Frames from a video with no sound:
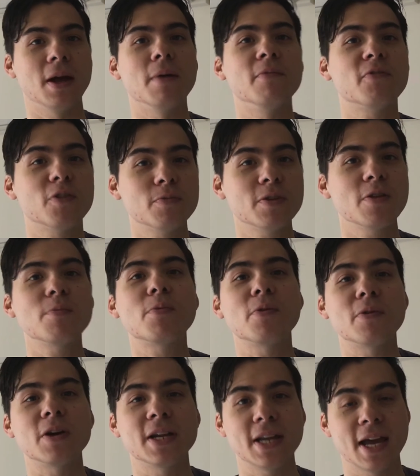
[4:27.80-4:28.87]
Firm to the
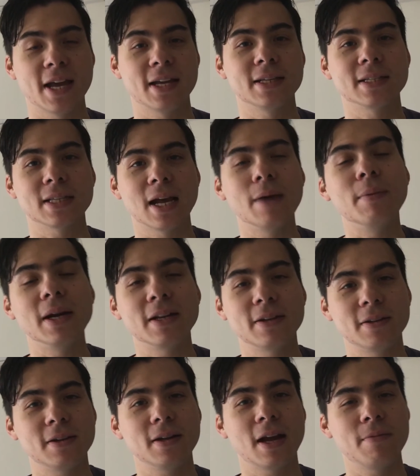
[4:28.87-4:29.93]
point as I
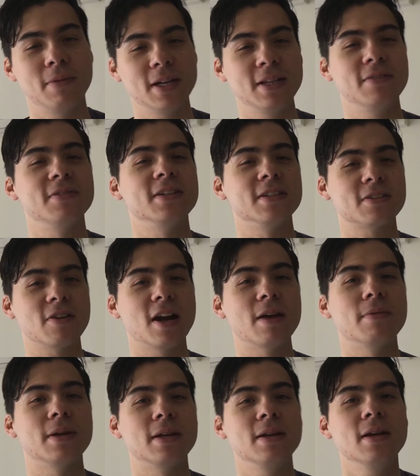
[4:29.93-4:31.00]
might even describe
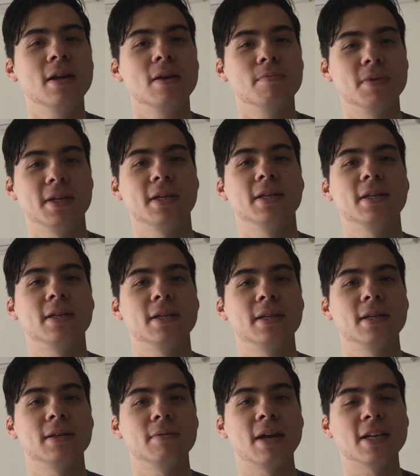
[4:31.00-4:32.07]
it
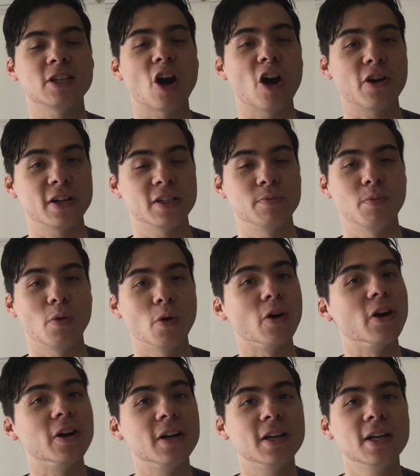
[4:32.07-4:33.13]
being as hard as a
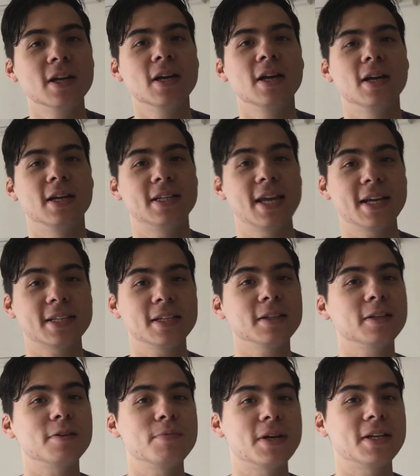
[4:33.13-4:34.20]
board. It takes a
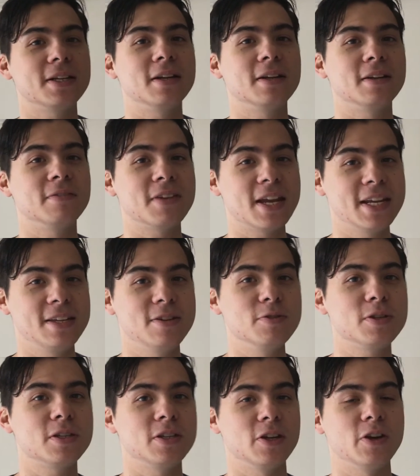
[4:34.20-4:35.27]
little bit of getting
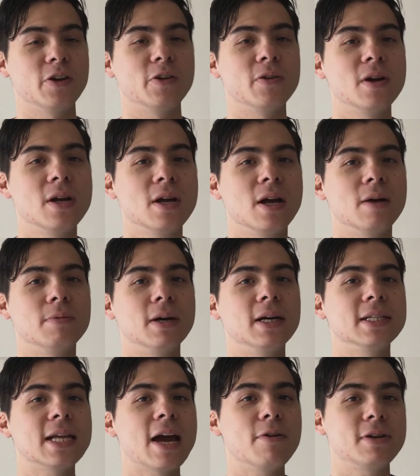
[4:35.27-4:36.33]
used to, but
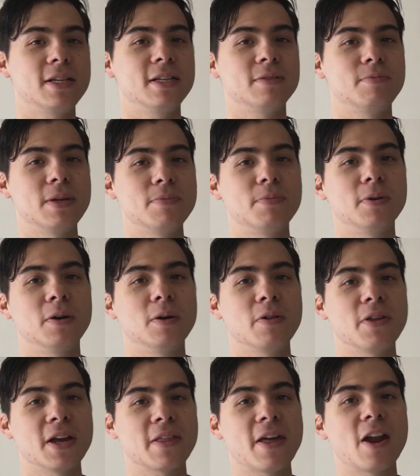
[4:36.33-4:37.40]
Taiwanese people
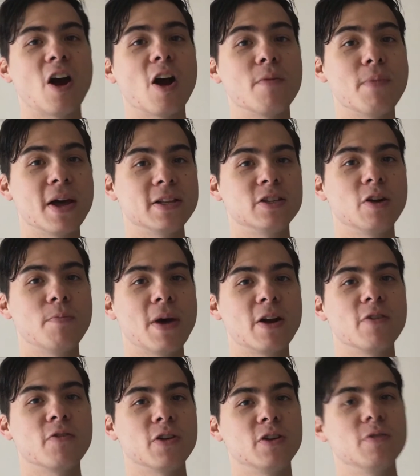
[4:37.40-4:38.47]
think that hard beds are better
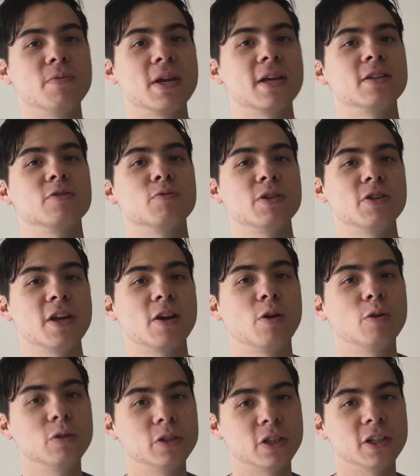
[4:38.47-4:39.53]
for you because when you get
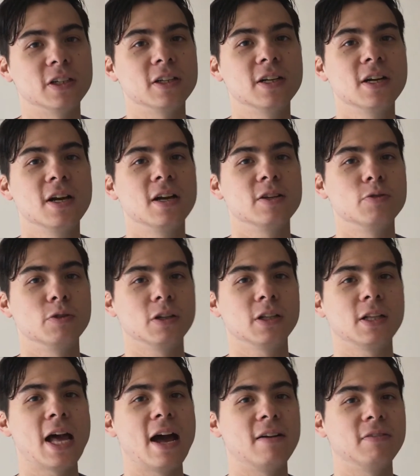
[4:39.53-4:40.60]
older, you will
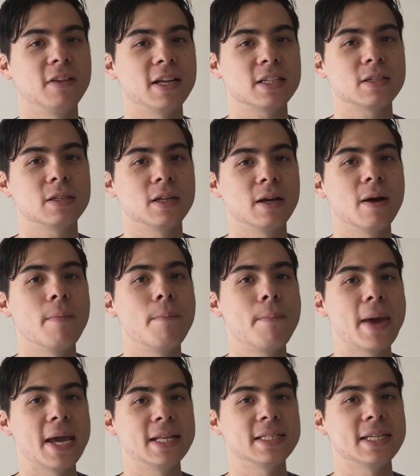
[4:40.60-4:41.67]
have less
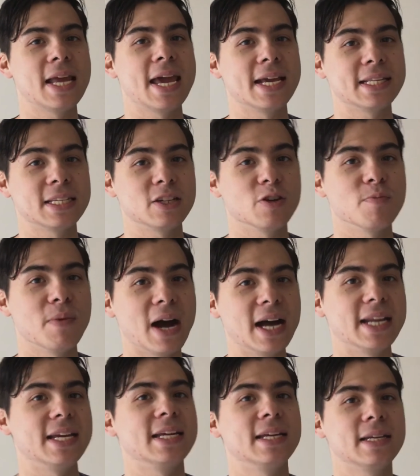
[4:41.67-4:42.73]
pains and aches in your
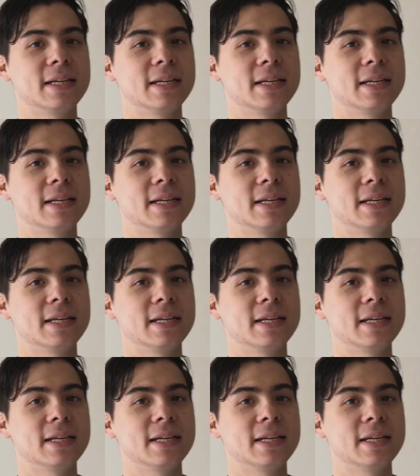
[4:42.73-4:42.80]
body.